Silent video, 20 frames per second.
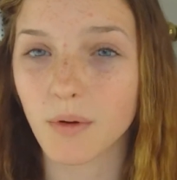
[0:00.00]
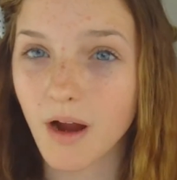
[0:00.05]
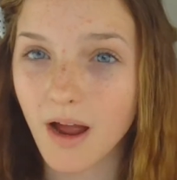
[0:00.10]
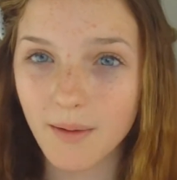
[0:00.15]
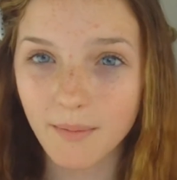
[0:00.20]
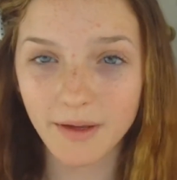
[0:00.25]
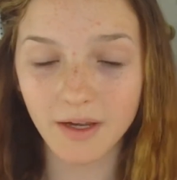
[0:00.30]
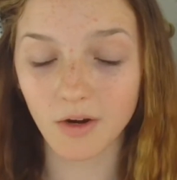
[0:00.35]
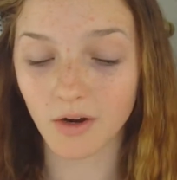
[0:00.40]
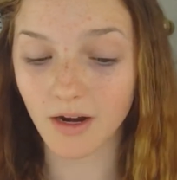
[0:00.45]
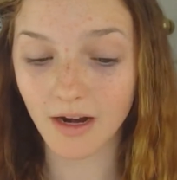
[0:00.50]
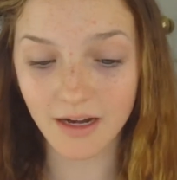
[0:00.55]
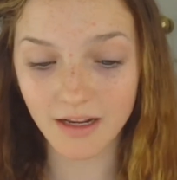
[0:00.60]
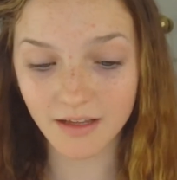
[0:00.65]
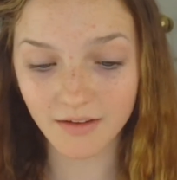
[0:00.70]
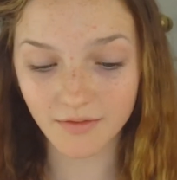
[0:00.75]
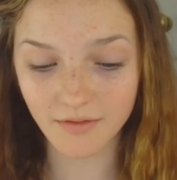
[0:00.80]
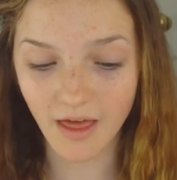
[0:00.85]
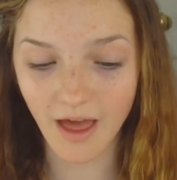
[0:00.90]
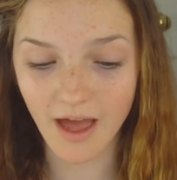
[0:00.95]
priming or
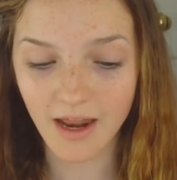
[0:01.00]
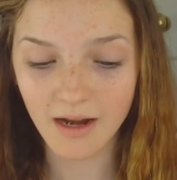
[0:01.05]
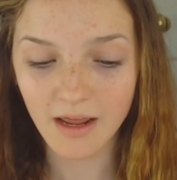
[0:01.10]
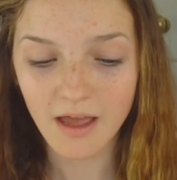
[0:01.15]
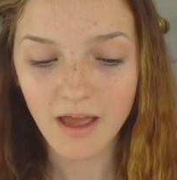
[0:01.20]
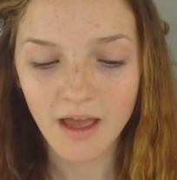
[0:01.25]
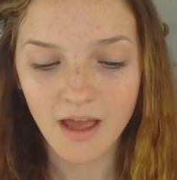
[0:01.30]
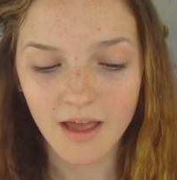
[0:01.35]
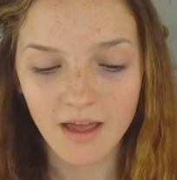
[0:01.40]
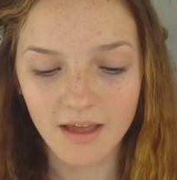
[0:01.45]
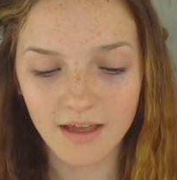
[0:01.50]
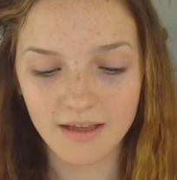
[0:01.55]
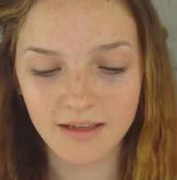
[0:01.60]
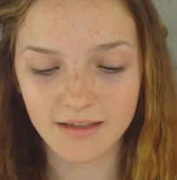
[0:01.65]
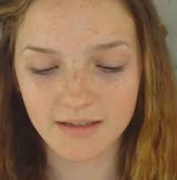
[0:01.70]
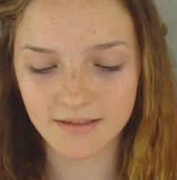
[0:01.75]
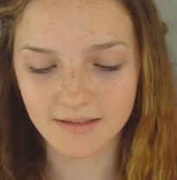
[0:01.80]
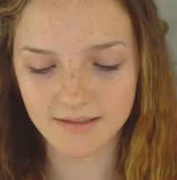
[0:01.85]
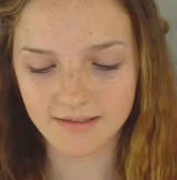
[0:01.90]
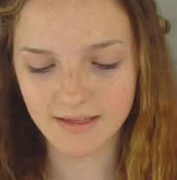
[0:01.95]
any of that
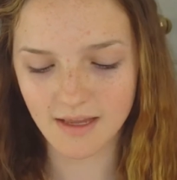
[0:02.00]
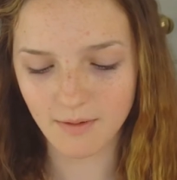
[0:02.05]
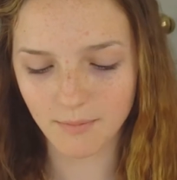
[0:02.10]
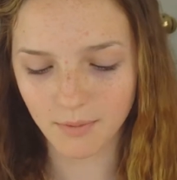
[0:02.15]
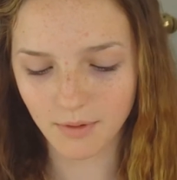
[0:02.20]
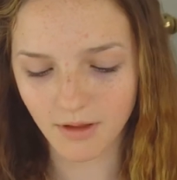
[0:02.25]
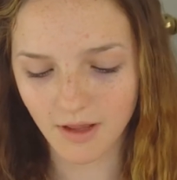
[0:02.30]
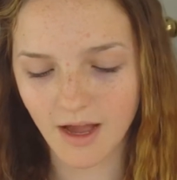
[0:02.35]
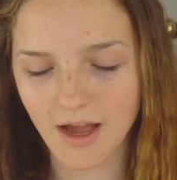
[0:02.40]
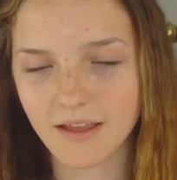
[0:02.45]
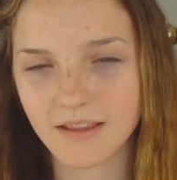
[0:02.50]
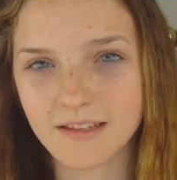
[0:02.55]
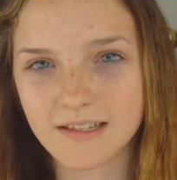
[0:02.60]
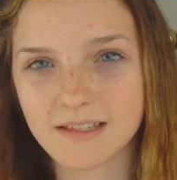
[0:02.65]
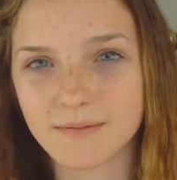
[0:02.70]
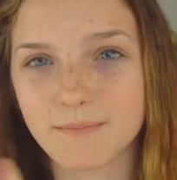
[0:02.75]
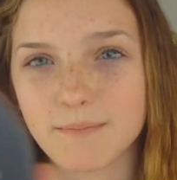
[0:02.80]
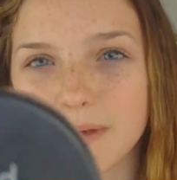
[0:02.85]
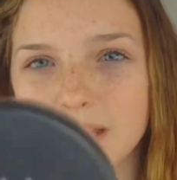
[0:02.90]
is apply this